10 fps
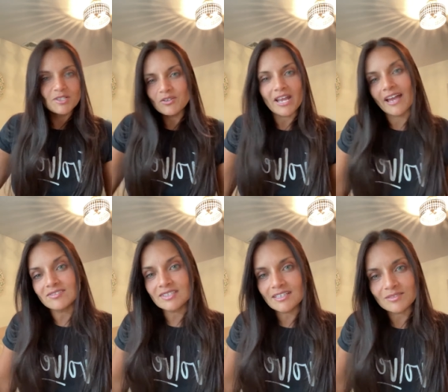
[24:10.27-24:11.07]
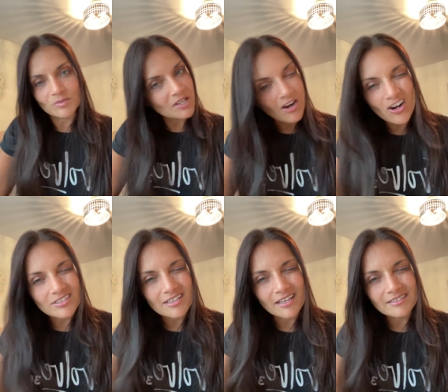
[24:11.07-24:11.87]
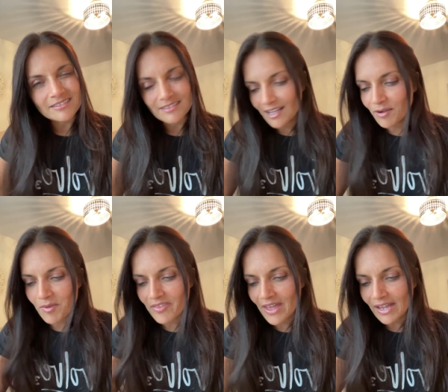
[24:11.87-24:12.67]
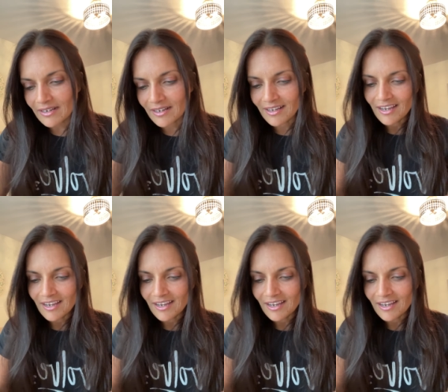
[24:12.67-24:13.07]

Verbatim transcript: We don't have sex. We are sex. How about that?